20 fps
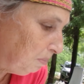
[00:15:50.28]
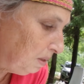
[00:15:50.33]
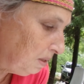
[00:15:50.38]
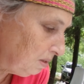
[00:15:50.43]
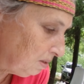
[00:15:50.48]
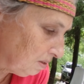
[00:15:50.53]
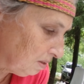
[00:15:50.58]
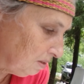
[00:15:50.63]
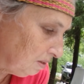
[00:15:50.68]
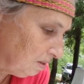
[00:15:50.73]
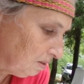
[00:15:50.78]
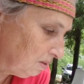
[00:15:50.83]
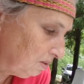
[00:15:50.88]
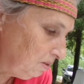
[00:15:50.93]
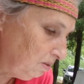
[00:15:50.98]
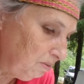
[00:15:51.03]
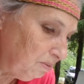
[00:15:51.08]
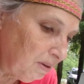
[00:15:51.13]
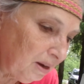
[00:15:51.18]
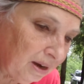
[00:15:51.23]
a business,
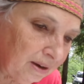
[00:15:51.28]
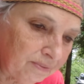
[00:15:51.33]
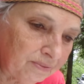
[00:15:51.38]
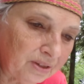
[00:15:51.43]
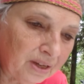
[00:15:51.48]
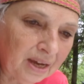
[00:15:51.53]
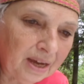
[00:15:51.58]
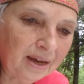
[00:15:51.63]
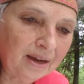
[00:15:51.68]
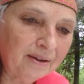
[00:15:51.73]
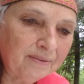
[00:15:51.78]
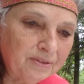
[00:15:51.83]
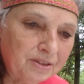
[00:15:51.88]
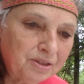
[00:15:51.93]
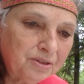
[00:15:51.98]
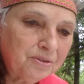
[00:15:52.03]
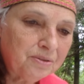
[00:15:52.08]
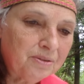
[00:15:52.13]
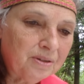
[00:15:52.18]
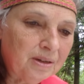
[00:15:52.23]
you have to have a
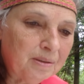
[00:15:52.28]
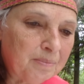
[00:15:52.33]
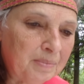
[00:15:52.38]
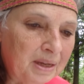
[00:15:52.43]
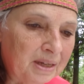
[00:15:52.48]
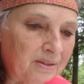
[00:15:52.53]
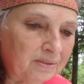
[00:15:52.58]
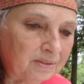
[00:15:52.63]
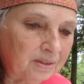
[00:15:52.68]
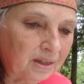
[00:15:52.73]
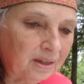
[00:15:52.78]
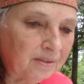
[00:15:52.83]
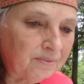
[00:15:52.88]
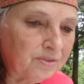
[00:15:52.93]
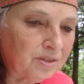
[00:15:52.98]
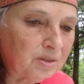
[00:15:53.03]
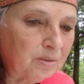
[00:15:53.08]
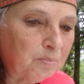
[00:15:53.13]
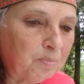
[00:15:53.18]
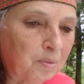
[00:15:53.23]
certain amount of
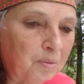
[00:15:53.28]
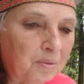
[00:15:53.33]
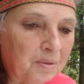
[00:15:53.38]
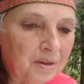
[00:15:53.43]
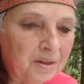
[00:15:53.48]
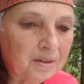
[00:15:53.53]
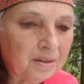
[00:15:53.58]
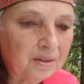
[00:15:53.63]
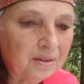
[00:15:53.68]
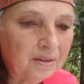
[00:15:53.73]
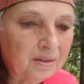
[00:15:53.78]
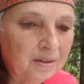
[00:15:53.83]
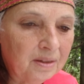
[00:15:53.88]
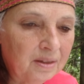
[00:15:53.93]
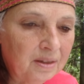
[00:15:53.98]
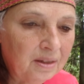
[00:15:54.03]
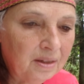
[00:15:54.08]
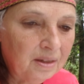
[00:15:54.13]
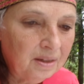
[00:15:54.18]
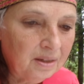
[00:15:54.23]
support.
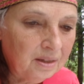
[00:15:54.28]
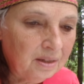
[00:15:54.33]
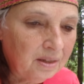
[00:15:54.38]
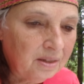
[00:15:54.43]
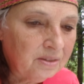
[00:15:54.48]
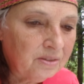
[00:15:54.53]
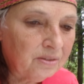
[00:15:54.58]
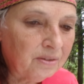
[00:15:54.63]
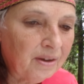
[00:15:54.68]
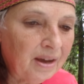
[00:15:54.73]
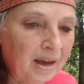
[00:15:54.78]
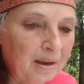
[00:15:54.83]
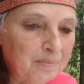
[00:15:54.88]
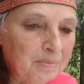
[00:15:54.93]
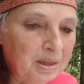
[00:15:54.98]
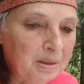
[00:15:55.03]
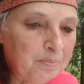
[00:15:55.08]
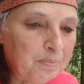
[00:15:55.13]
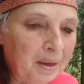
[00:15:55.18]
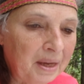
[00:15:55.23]
So how
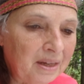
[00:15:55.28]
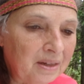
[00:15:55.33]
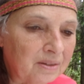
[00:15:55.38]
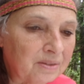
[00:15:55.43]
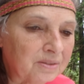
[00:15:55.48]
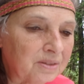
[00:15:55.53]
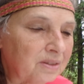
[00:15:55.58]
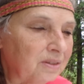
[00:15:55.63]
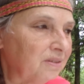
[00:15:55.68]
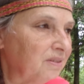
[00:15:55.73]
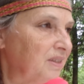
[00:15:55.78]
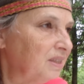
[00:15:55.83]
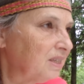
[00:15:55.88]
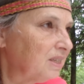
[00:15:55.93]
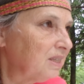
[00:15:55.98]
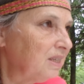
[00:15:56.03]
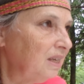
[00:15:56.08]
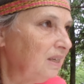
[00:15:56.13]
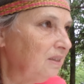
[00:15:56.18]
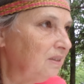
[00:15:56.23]
many petals are in
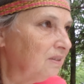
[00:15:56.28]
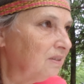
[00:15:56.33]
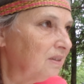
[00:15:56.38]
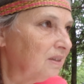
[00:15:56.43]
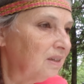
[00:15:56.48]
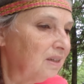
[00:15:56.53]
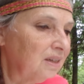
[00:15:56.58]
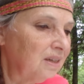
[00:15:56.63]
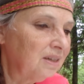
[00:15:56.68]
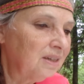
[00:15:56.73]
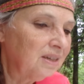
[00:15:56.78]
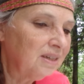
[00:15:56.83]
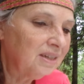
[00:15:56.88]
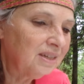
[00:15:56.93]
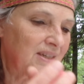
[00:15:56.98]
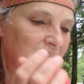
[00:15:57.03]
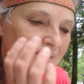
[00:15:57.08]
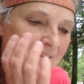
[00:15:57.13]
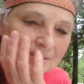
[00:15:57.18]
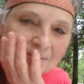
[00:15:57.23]
the center?
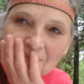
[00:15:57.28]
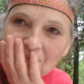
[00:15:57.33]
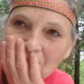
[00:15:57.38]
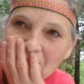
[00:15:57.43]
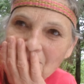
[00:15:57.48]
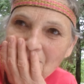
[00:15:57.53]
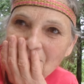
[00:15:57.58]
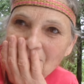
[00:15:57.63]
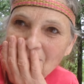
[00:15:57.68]
Right, so hmm.